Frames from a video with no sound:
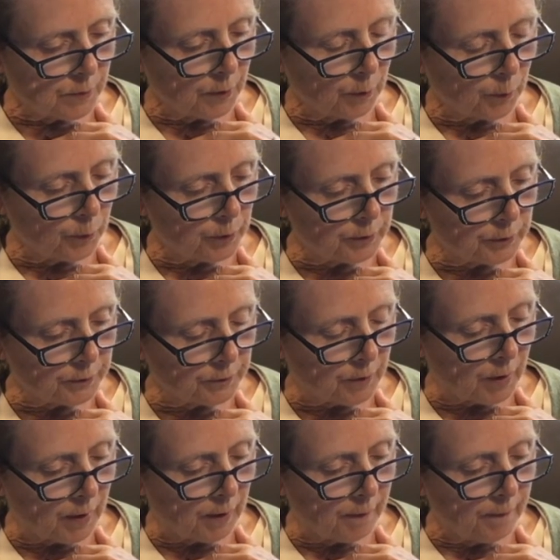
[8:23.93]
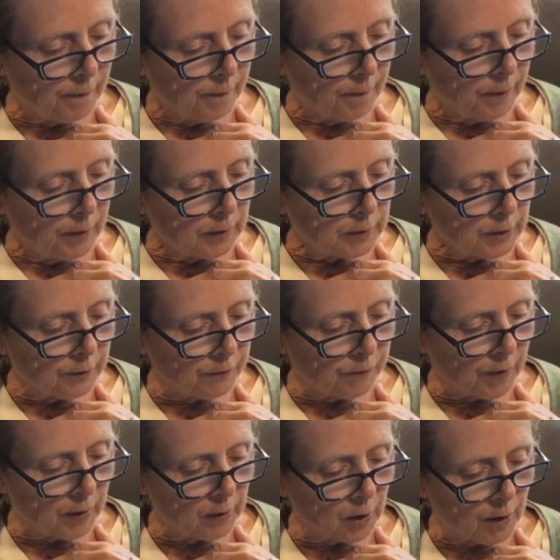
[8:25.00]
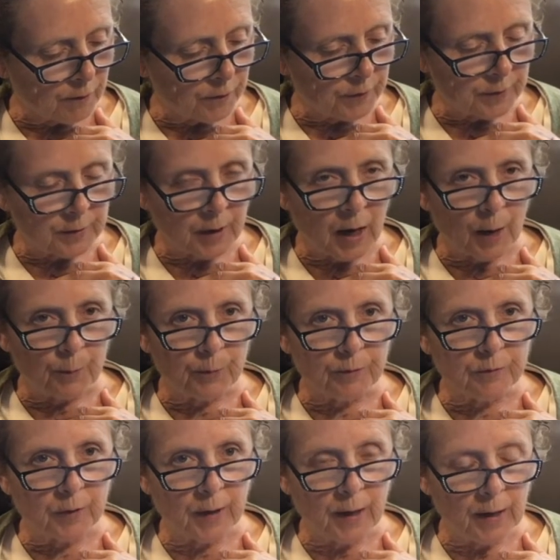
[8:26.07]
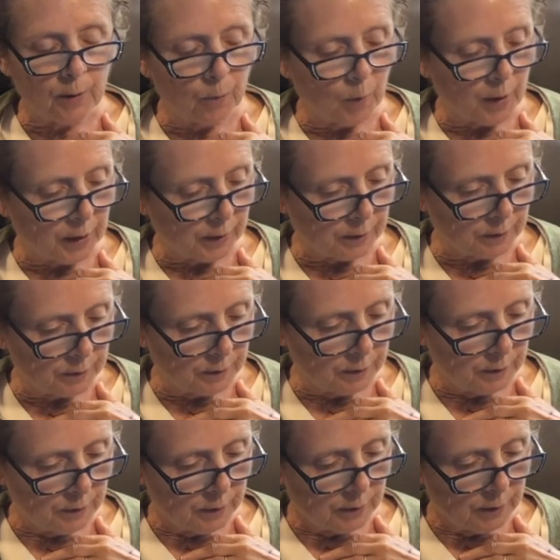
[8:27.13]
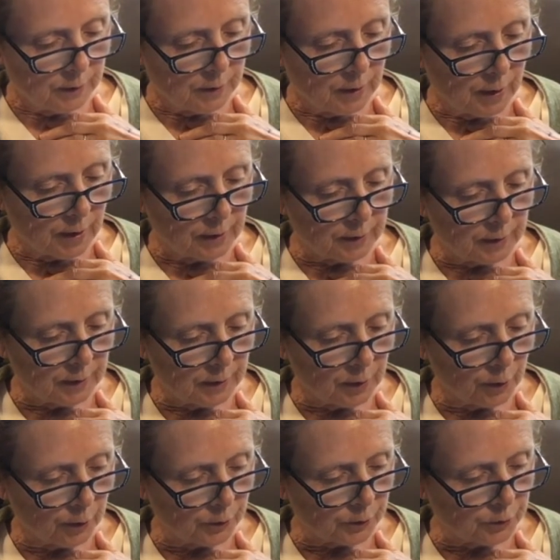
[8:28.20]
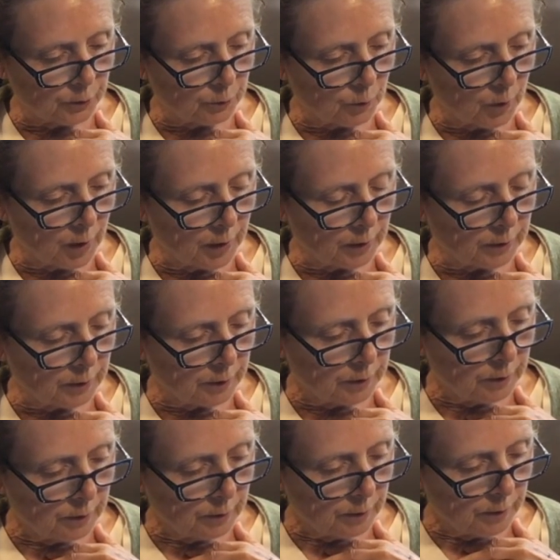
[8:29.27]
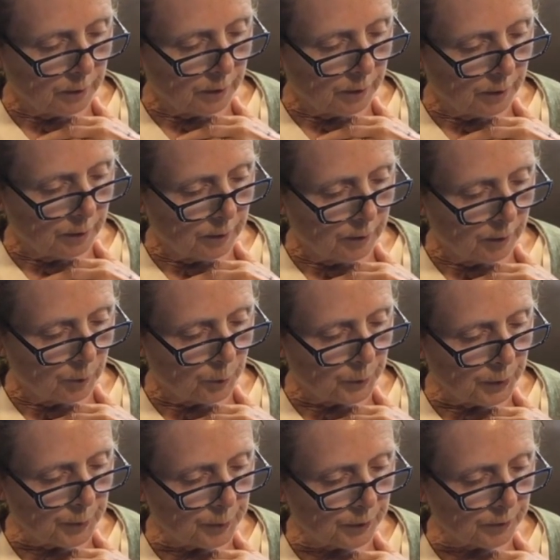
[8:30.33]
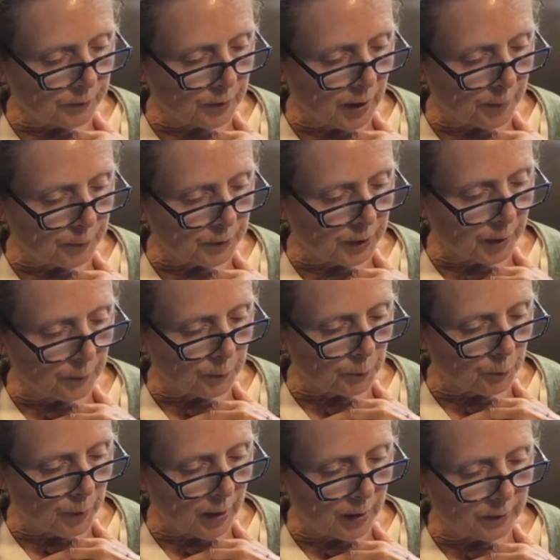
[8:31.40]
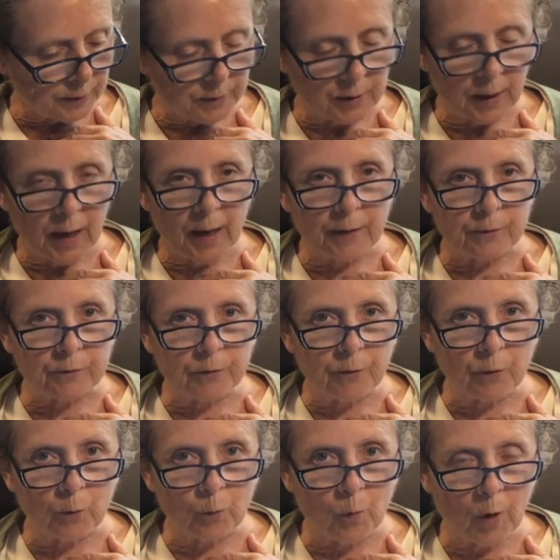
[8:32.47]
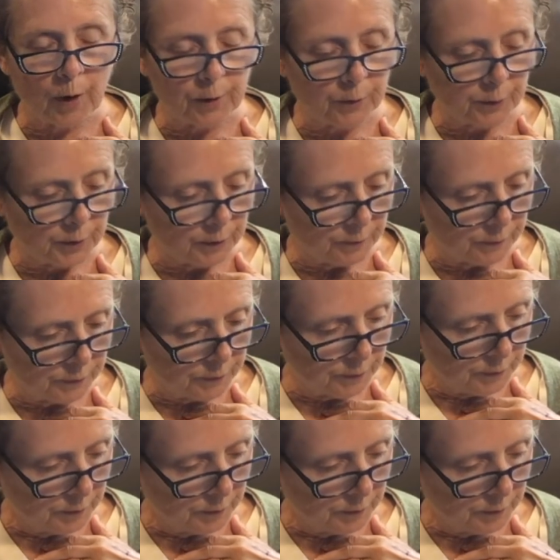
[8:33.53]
Worst of all, he fell off the top of a hay wagon and he hurt to walk. People stopped coming by to ask for the water gift.